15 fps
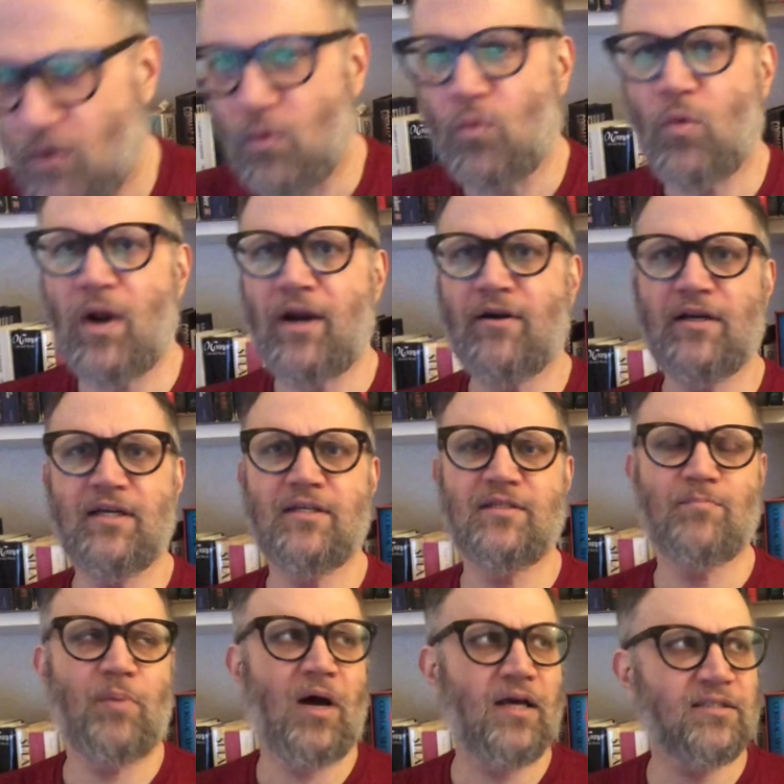
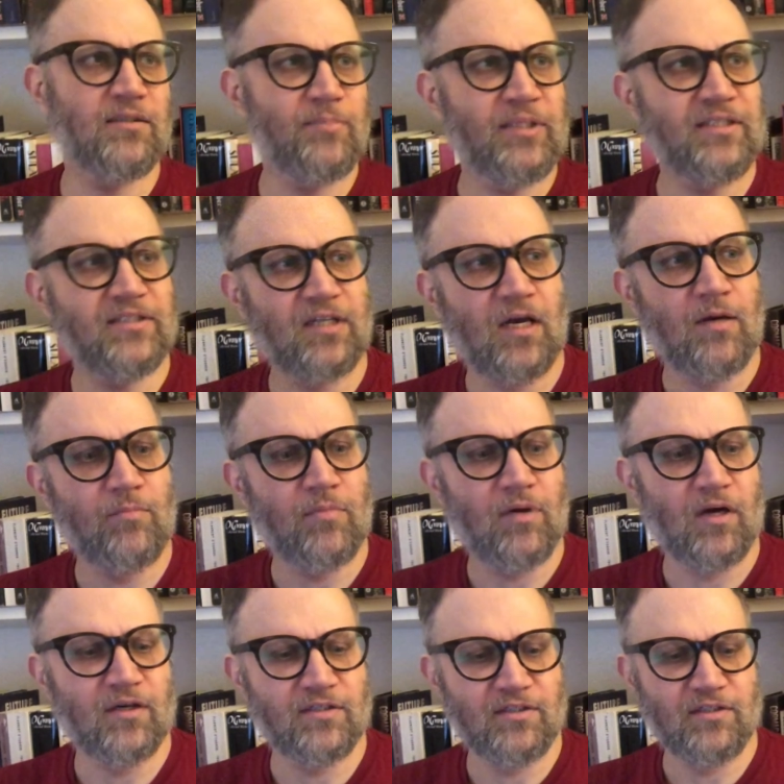Whereas possibly some
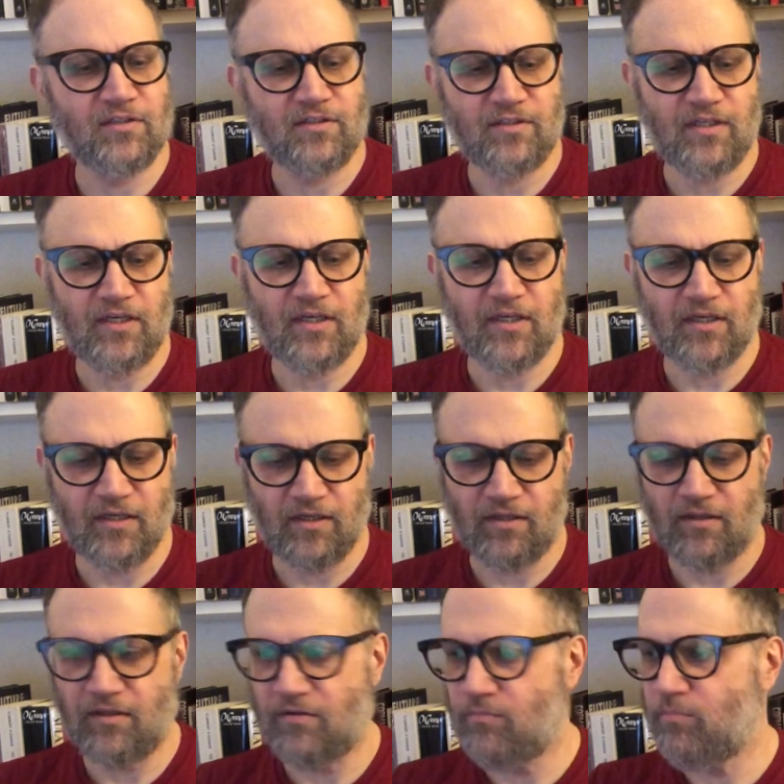are still seeing it,
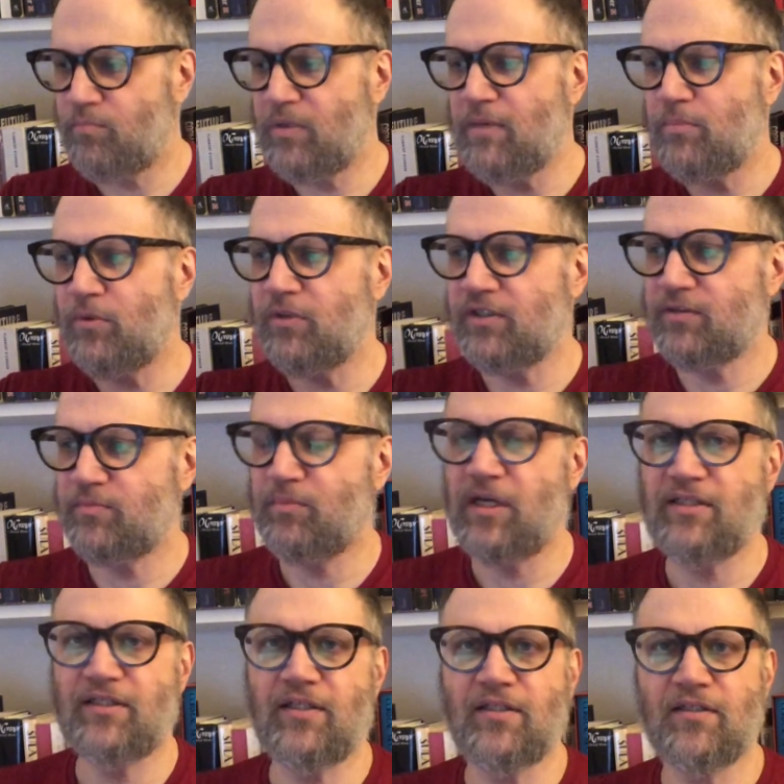people
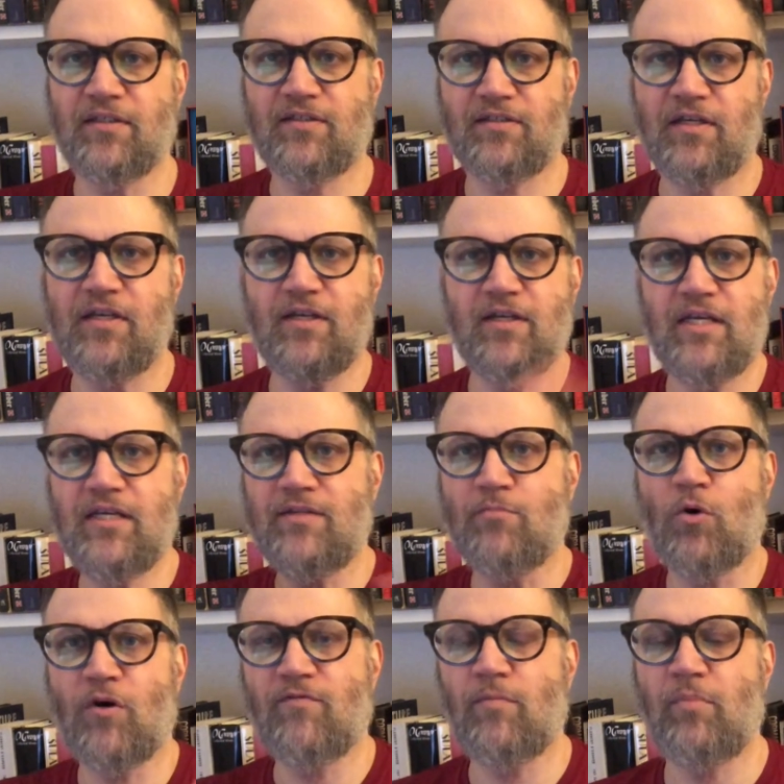expressing this, it needs
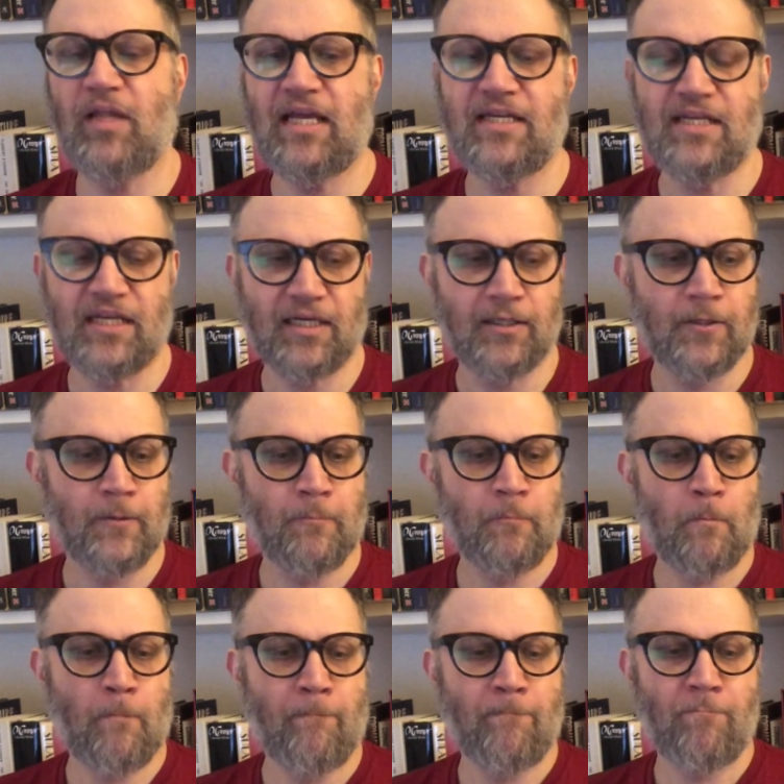more of a blending
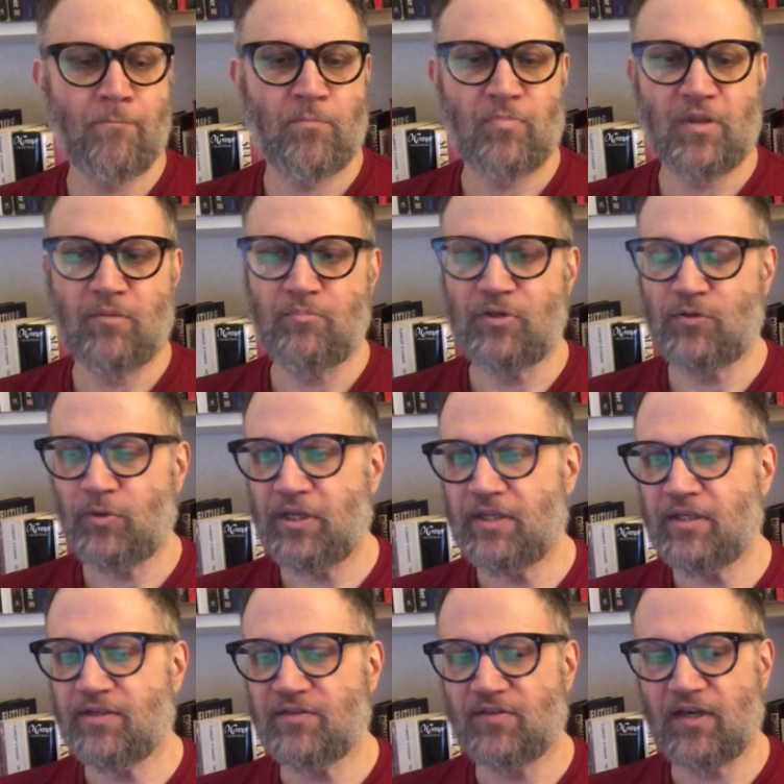between
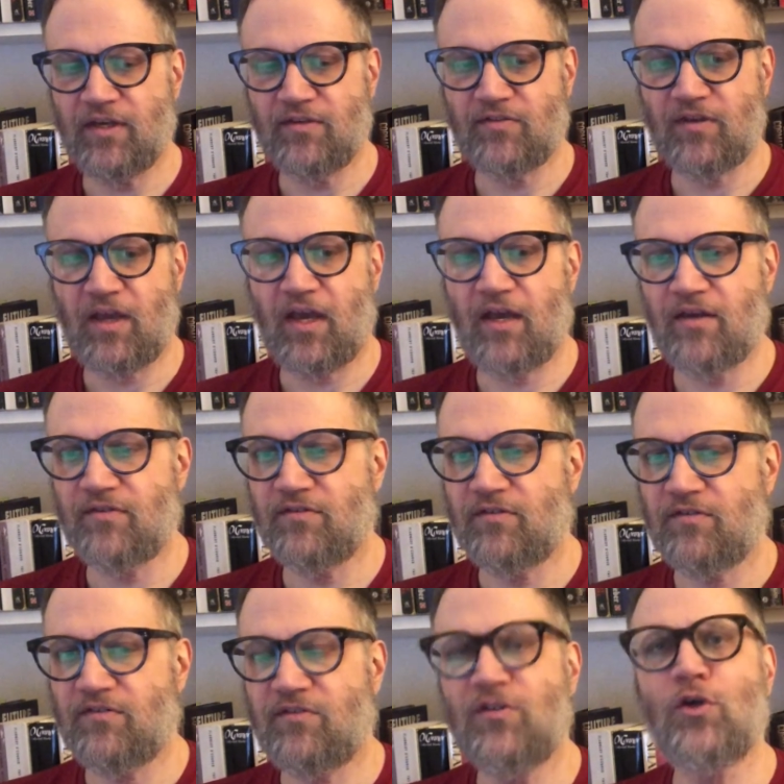these things as
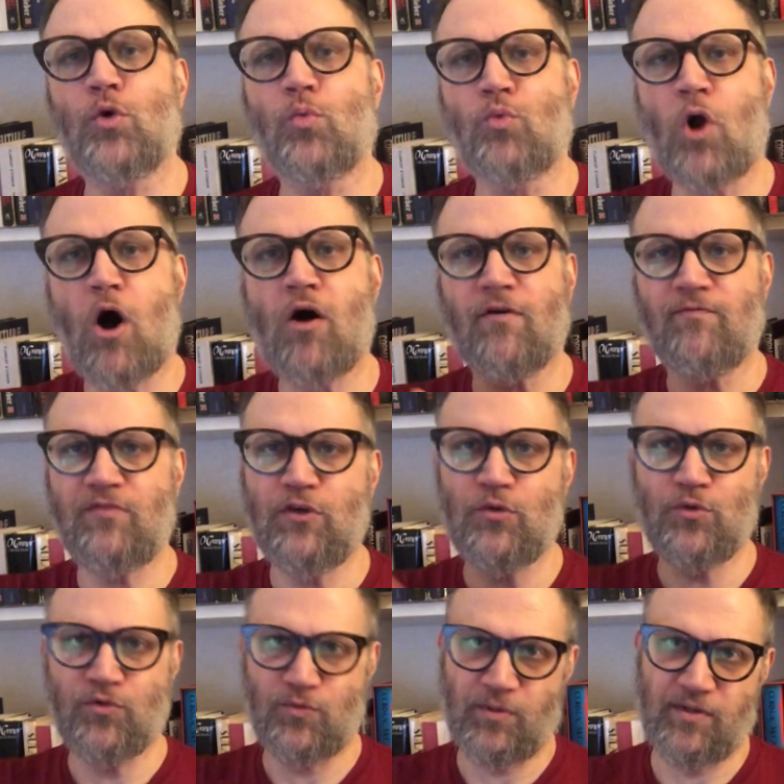still wrong
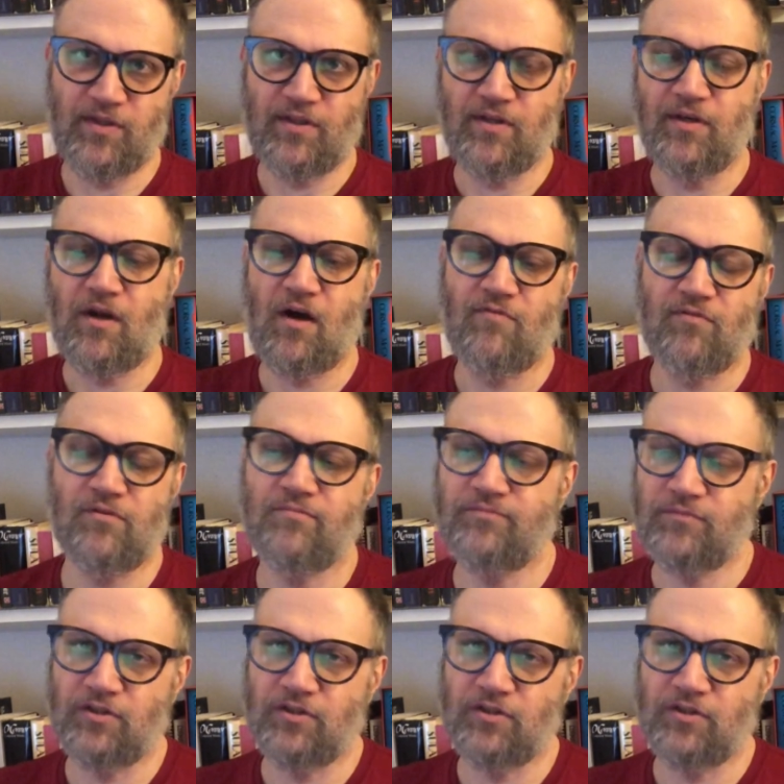views within the novel.